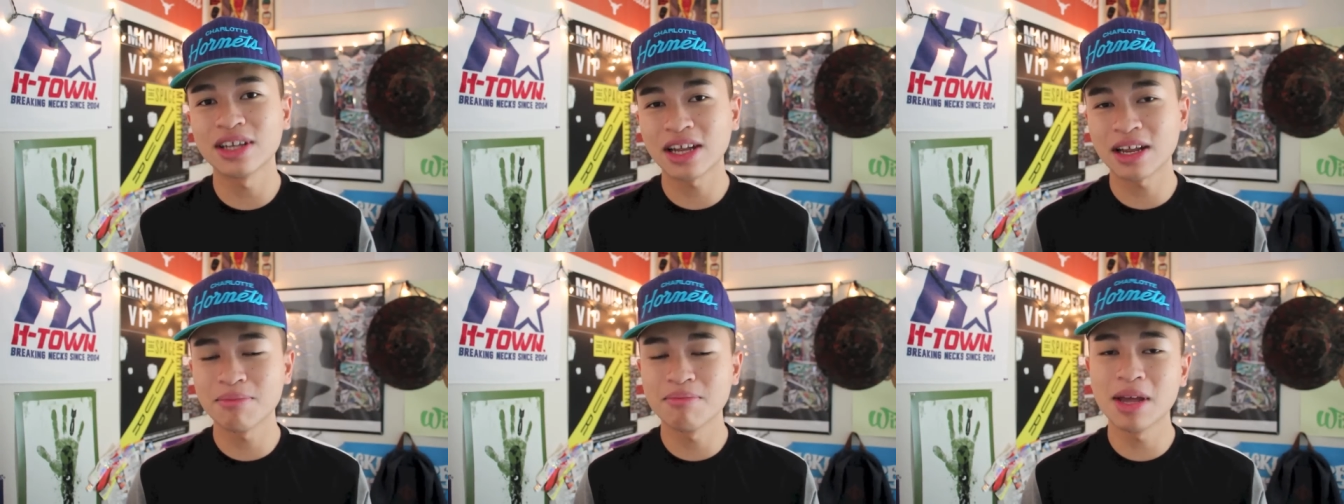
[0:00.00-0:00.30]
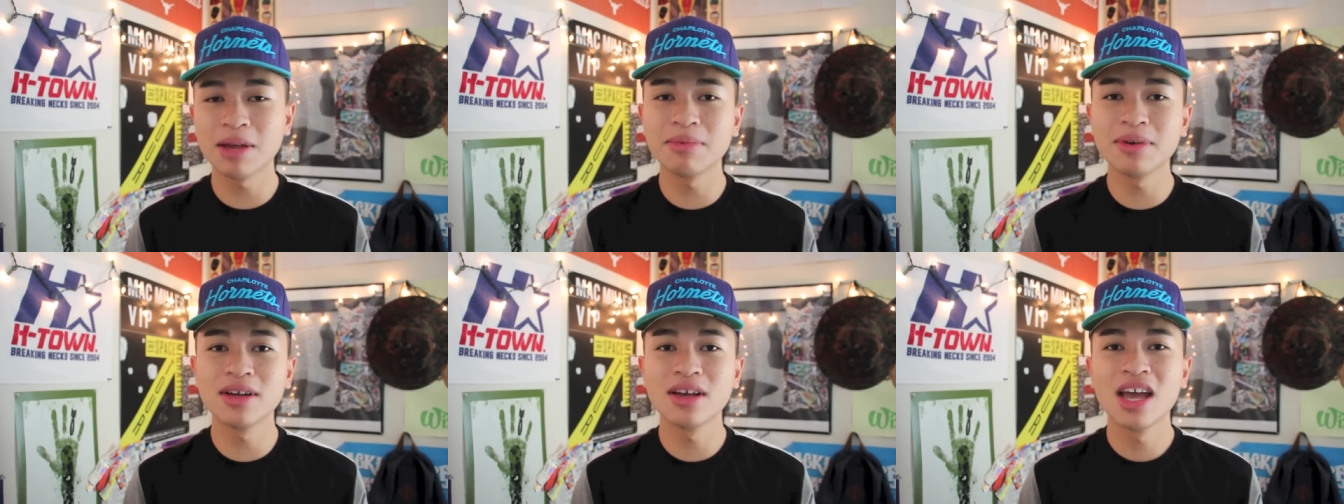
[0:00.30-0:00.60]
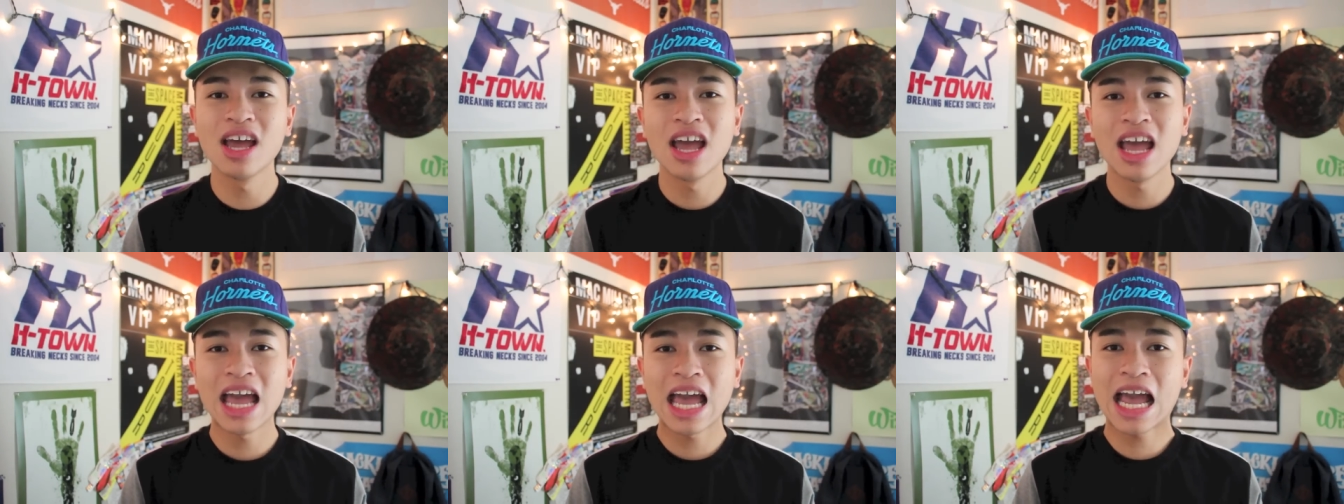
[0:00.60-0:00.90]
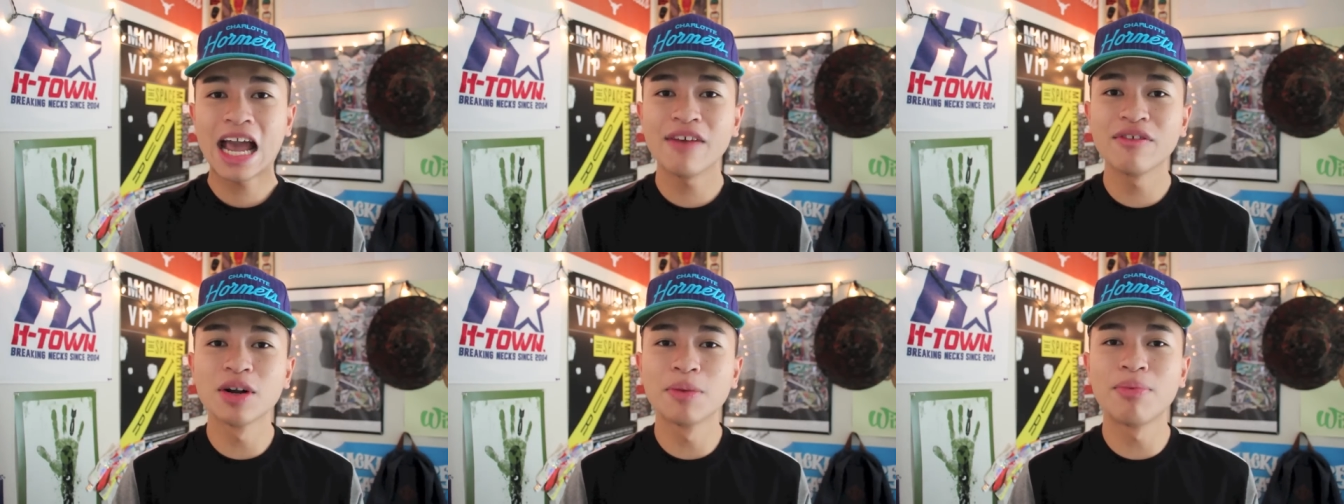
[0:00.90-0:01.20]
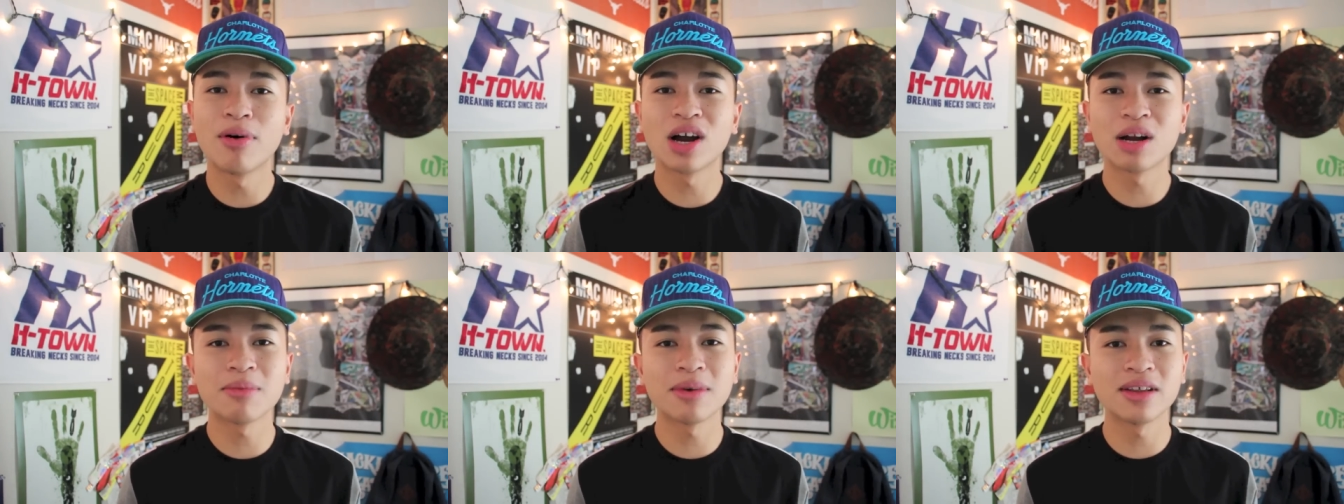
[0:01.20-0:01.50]
like maybe have it a
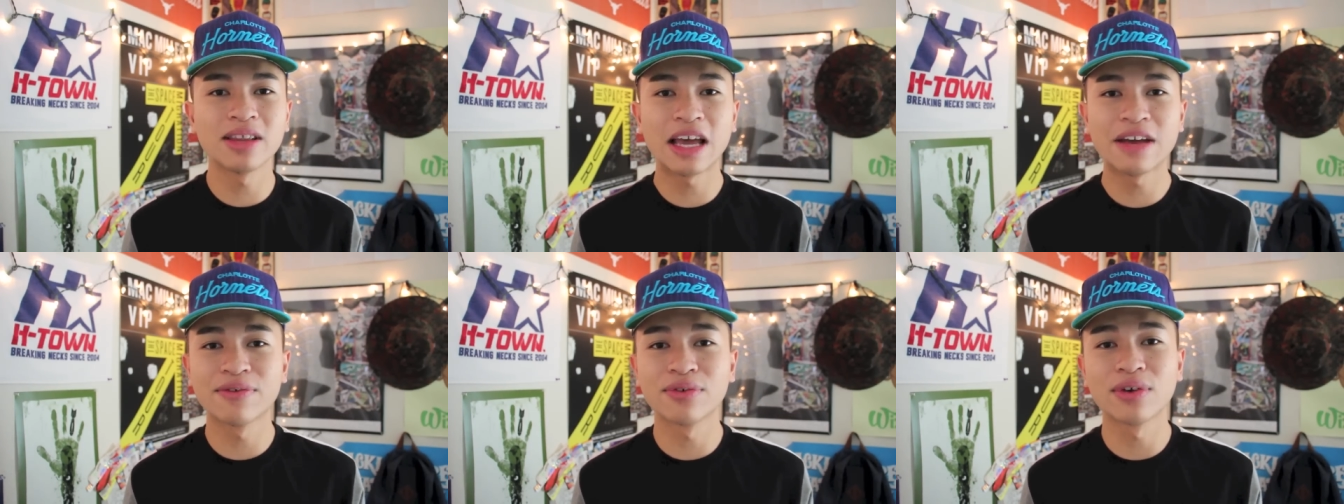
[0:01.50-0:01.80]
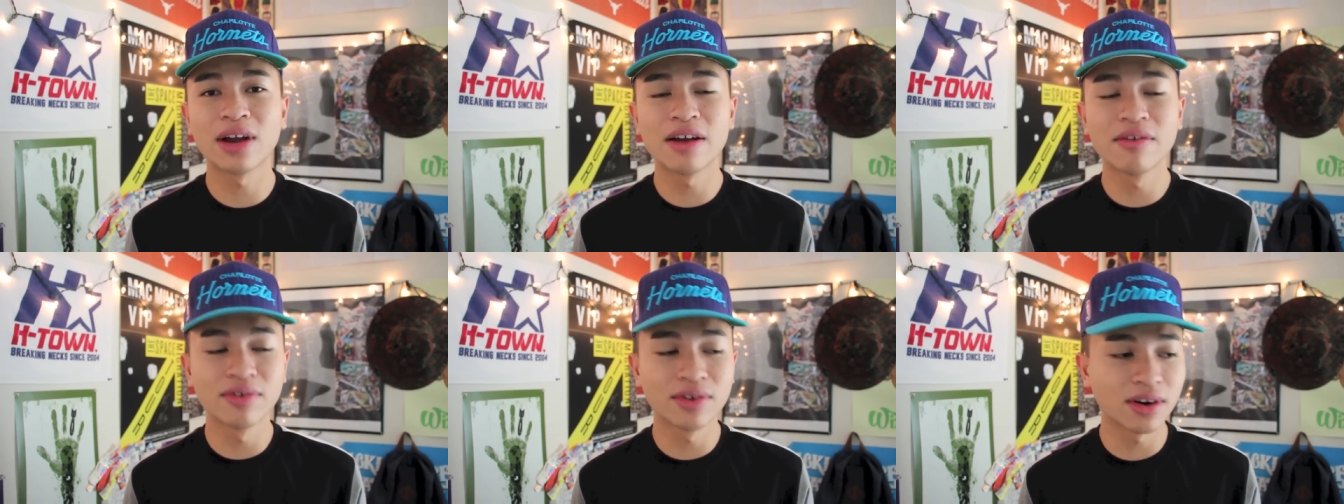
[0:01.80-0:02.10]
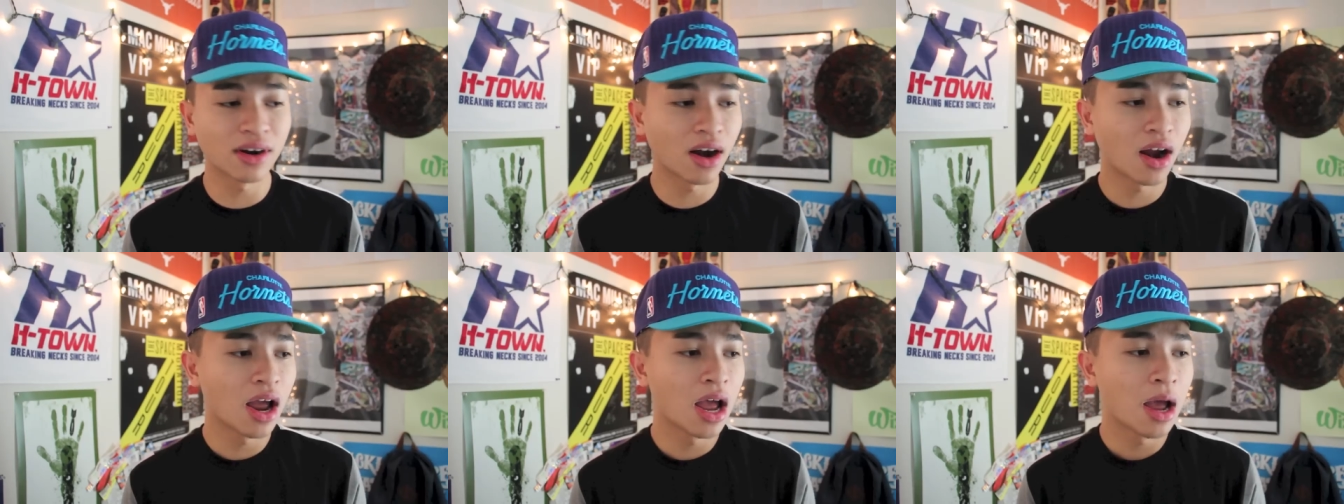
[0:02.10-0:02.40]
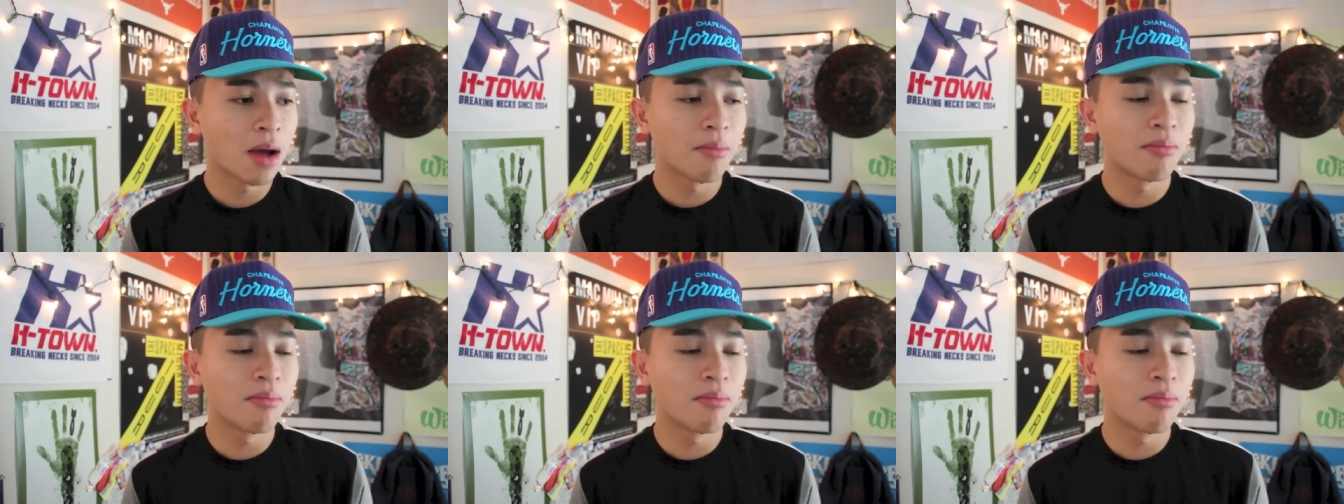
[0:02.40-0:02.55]
part of my life forever,